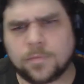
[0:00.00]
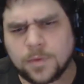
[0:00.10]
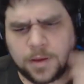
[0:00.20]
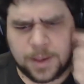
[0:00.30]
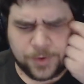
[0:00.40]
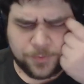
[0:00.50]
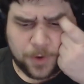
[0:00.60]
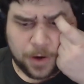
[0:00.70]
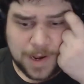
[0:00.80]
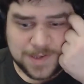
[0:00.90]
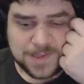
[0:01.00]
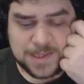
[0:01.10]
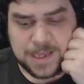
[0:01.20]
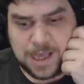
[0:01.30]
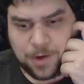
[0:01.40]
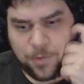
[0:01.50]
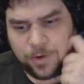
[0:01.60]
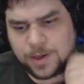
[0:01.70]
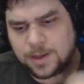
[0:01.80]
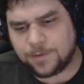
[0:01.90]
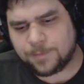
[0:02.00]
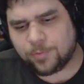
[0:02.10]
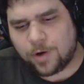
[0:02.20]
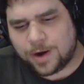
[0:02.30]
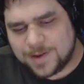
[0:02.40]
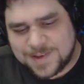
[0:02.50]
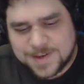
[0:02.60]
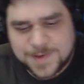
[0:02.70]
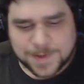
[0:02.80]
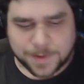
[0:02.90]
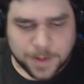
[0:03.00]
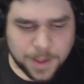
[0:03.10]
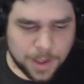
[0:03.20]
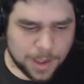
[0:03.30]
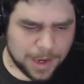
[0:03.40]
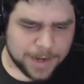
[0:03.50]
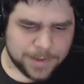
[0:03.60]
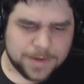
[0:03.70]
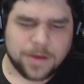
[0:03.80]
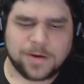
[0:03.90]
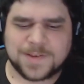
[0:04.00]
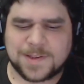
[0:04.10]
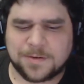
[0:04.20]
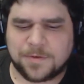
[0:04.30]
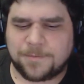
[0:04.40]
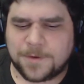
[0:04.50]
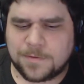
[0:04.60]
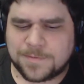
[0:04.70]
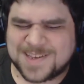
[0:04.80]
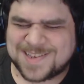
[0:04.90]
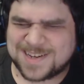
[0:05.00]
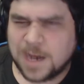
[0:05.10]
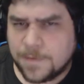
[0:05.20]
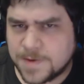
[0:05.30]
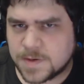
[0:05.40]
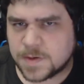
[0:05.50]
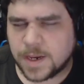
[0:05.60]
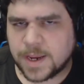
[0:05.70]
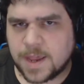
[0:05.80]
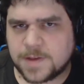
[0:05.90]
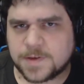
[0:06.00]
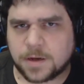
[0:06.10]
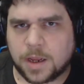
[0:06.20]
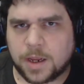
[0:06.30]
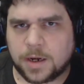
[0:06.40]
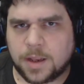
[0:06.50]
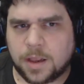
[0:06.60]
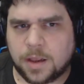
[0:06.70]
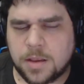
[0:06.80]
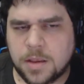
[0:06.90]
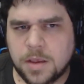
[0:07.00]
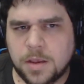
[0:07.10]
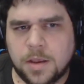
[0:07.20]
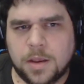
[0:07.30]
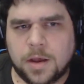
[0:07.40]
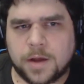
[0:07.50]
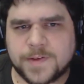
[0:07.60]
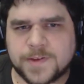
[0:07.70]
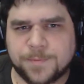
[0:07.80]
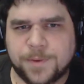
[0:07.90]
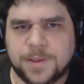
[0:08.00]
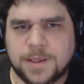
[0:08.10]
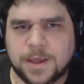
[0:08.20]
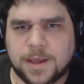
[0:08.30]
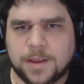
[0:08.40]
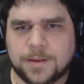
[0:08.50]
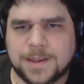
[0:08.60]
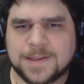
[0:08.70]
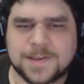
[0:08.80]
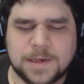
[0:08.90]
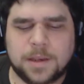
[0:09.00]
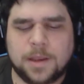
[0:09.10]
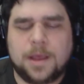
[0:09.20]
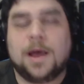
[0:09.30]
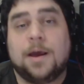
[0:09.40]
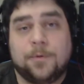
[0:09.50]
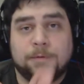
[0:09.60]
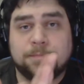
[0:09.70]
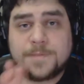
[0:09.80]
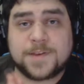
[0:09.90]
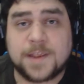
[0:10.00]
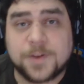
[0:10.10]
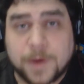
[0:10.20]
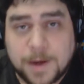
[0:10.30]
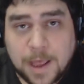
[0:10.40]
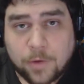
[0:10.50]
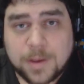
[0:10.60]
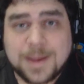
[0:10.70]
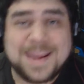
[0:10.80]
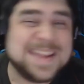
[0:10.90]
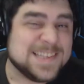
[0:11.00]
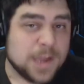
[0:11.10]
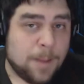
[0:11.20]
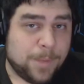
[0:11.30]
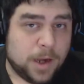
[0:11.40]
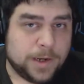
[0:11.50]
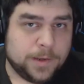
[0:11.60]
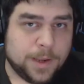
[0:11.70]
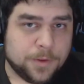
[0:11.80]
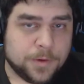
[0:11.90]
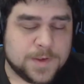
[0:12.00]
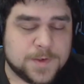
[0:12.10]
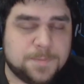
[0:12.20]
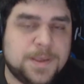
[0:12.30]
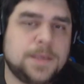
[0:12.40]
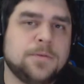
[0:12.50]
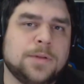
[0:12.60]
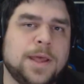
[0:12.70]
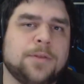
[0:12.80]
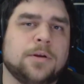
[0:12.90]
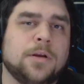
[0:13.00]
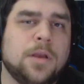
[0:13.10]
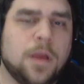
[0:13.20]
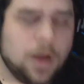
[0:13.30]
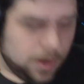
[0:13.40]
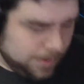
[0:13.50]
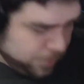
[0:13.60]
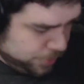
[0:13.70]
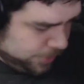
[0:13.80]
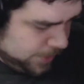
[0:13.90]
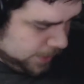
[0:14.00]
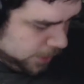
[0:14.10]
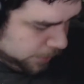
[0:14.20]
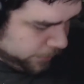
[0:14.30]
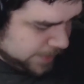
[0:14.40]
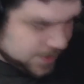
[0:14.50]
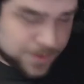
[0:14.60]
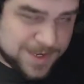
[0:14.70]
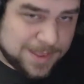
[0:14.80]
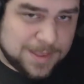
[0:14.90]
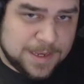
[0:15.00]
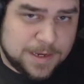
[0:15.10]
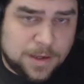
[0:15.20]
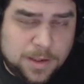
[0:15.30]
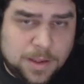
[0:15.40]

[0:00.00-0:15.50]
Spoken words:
As far as the quality of the product is concerned, I did notice there were a few scuffs, I guess, on some of the. I will say this right now. It's not bonded leather. This is PU leather on both the armrests. There's a thin,